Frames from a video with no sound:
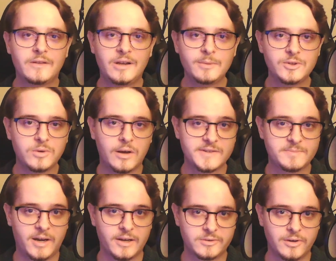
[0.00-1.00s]
number 12
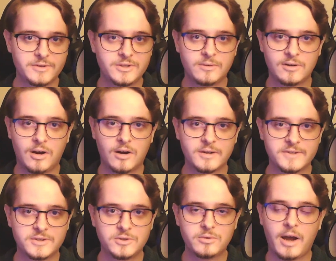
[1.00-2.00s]
spot goes to an
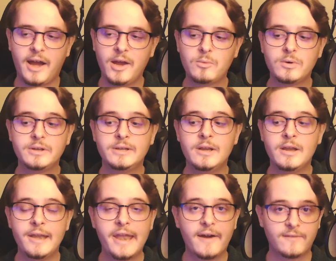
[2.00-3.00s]
artist who I would
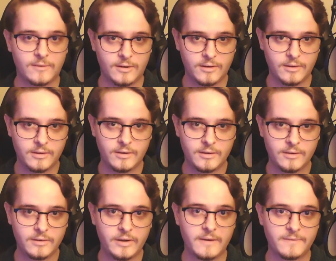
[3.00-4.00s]
never
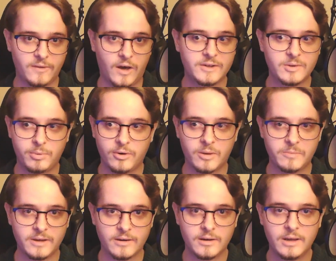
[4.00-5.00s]
have thought to put up
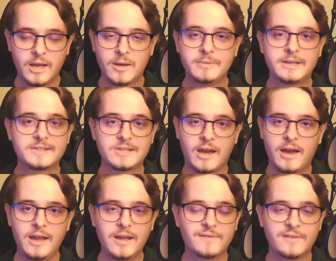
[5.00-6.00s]
here, because
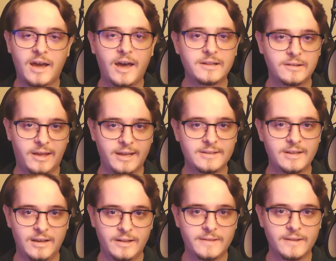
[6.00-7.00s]
I have not liked
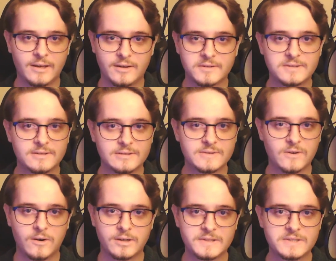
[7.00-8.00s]
anything else that this
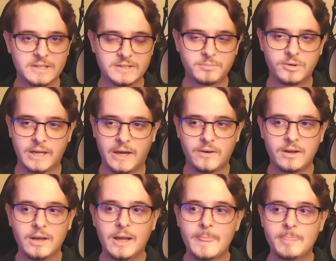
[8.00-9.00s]
artist has put out.
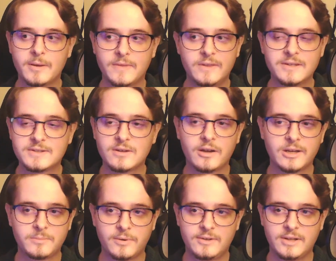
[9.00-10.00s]
But this song
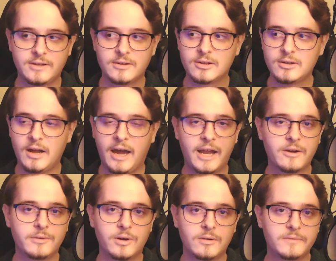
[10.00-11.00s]
in particular, I
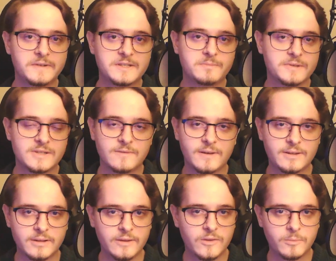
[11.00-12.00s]
don't know if it's
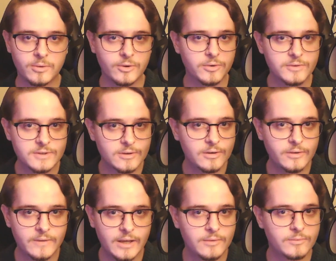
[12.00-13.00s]
specifically the producer
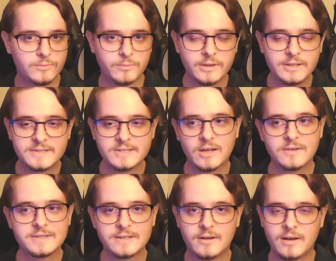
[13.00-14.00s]
that really
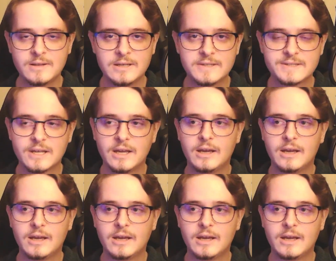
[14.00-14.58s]
sells it on this.